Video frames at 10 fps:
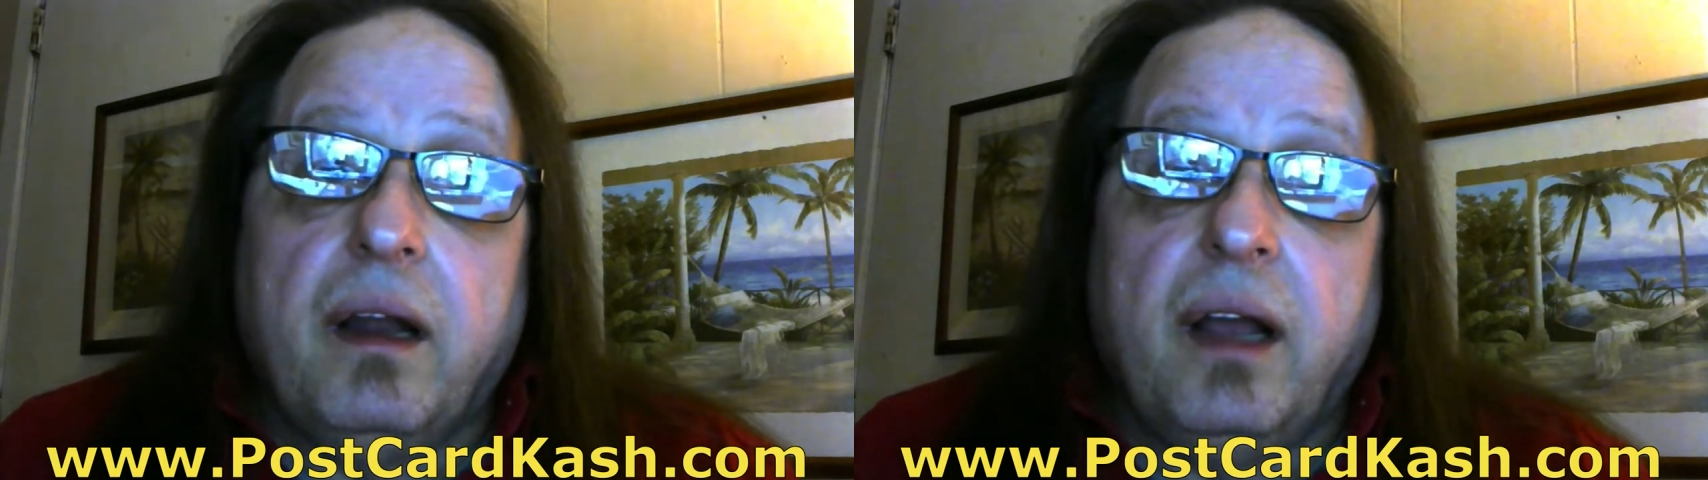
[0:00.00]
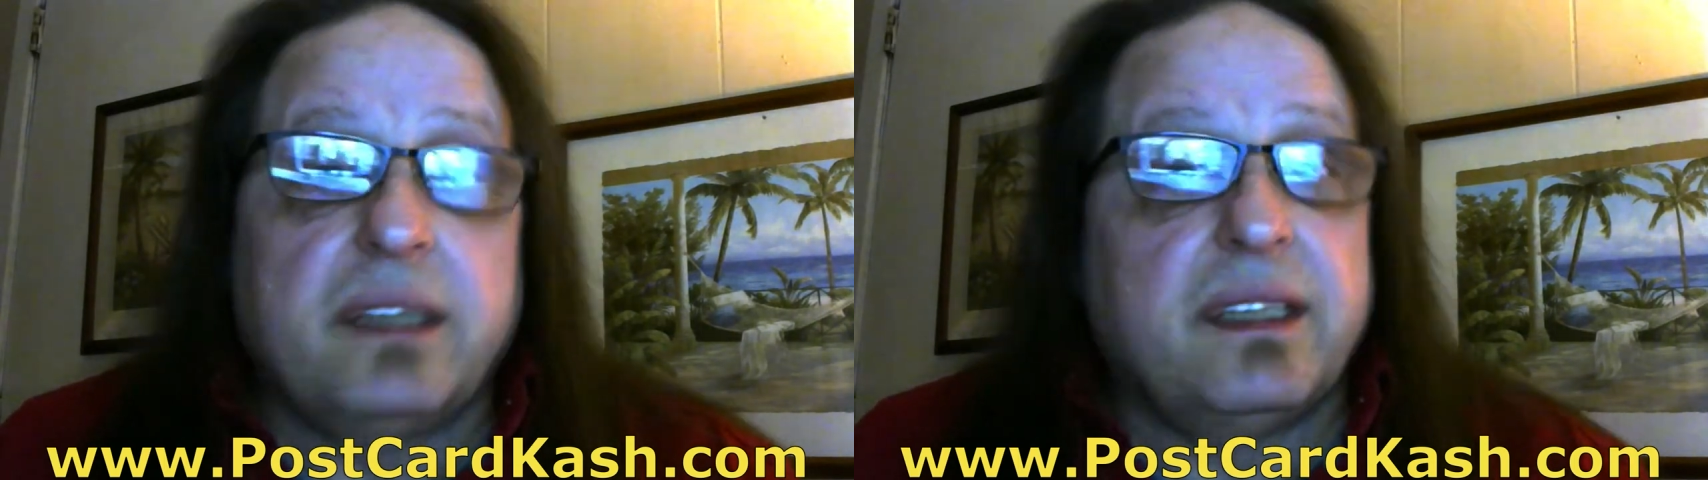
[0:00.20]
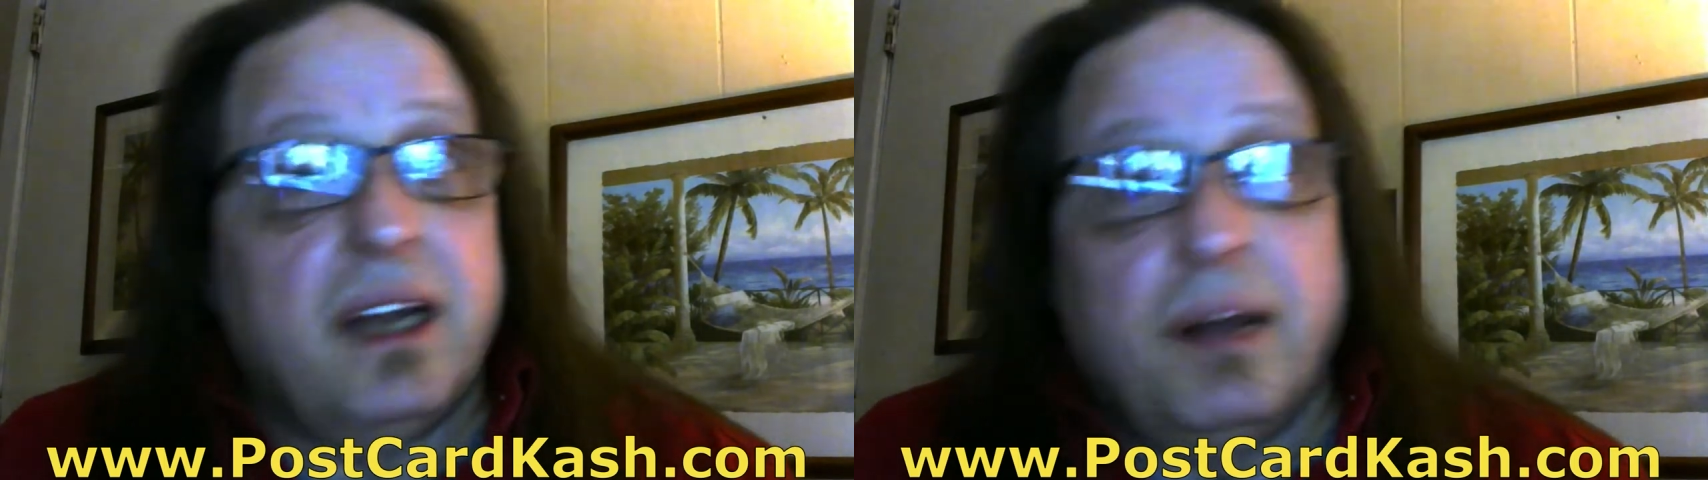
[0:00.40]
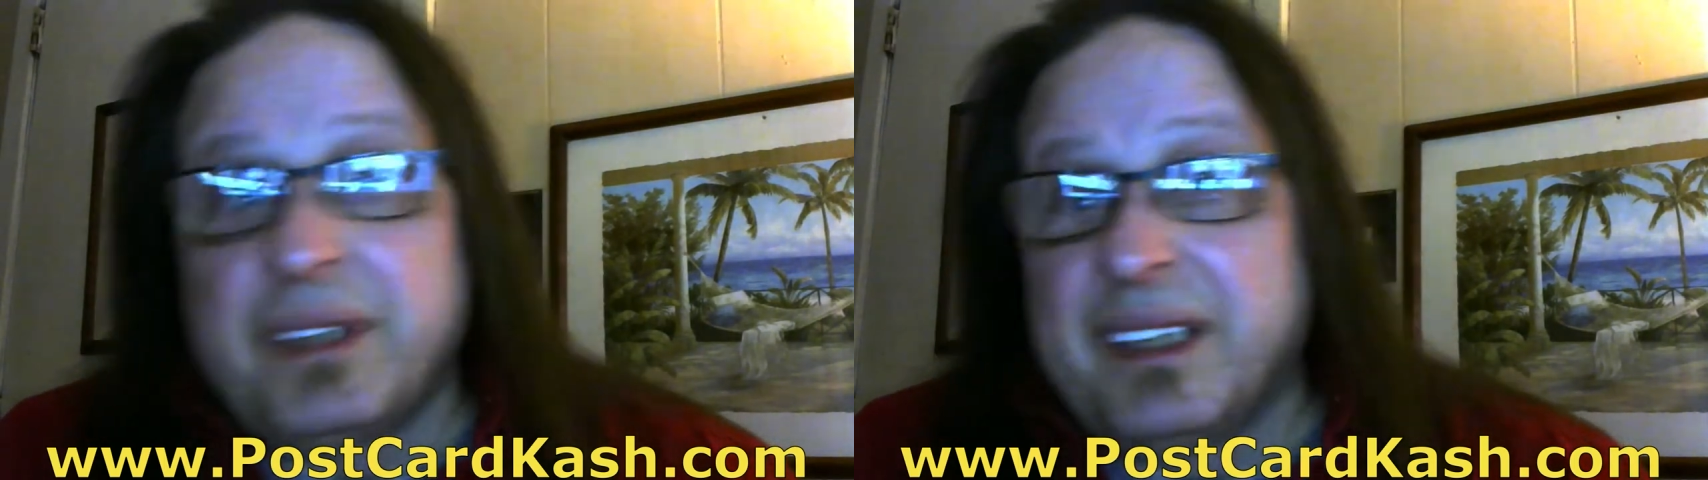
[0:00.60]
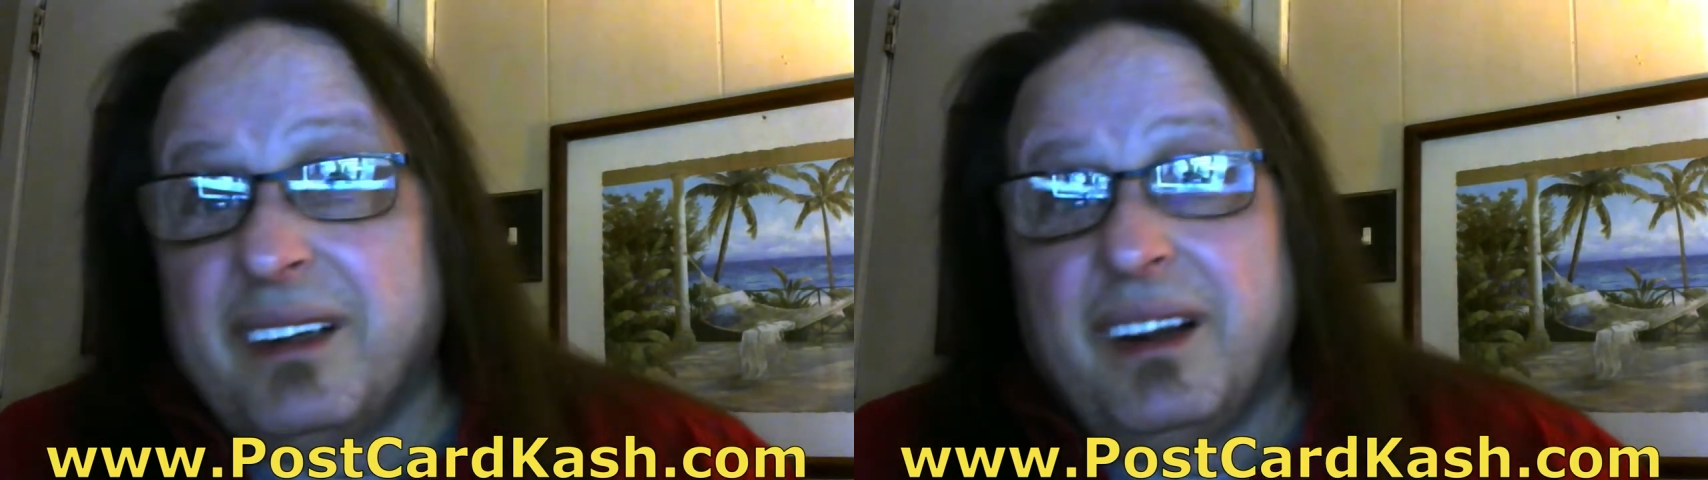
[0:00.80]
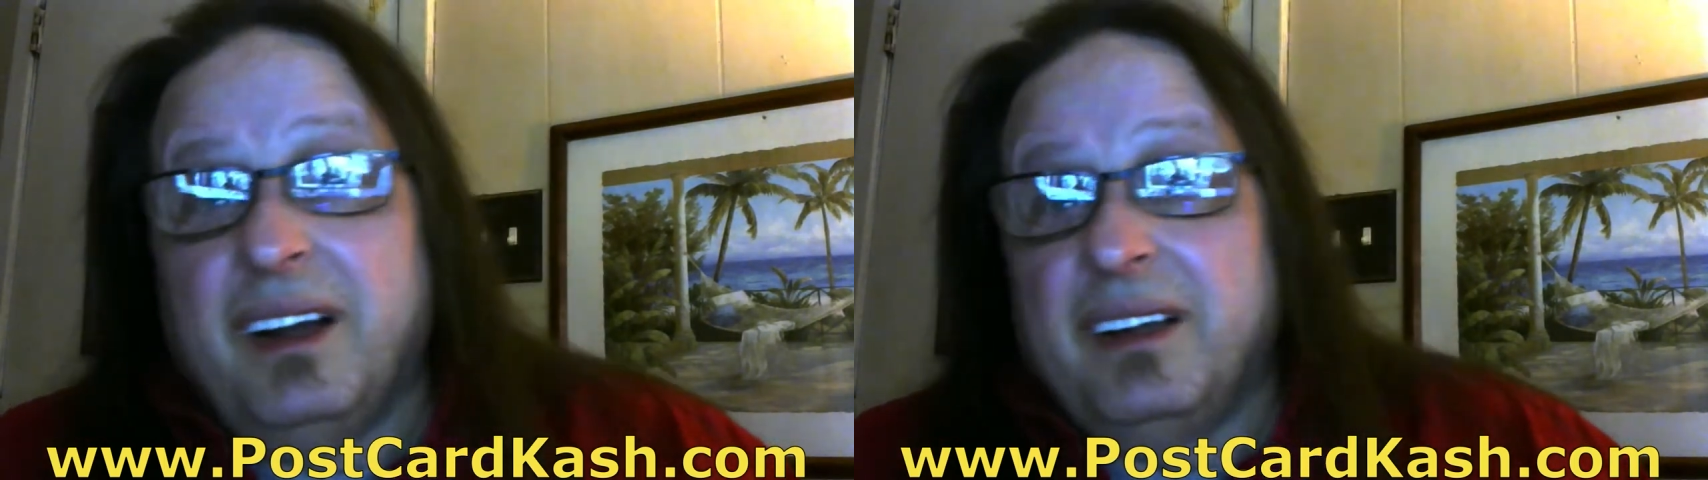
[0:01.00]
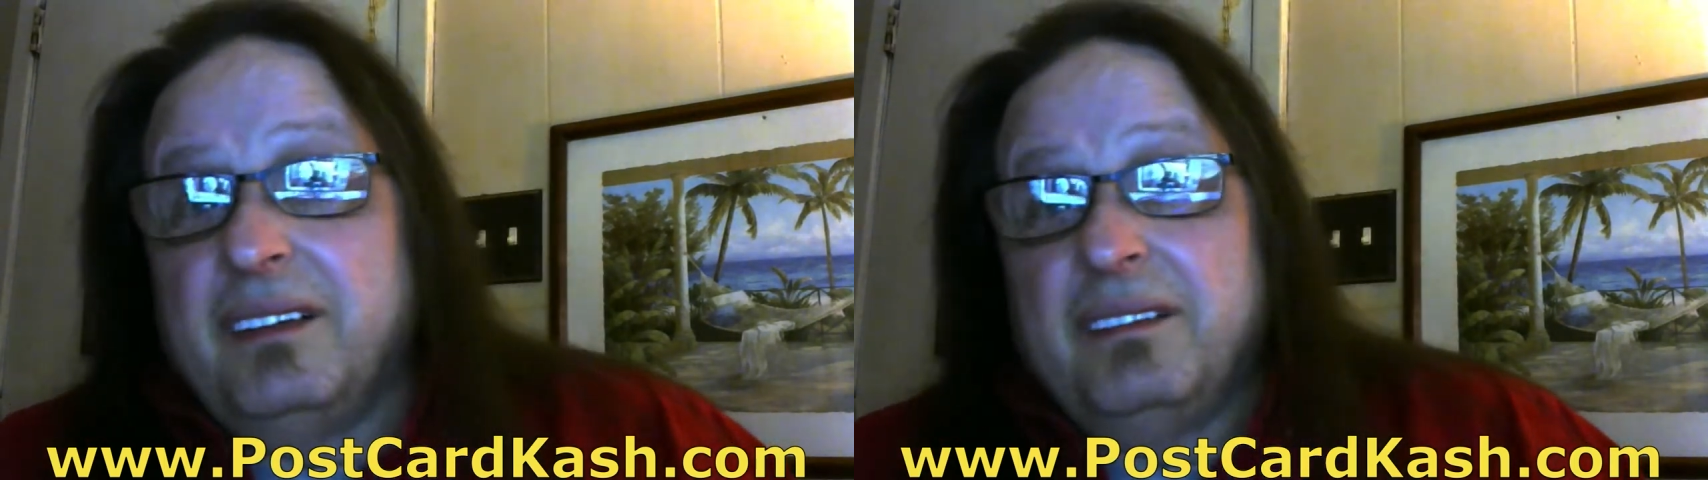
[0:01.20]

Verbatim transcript: Like I said, I'm still not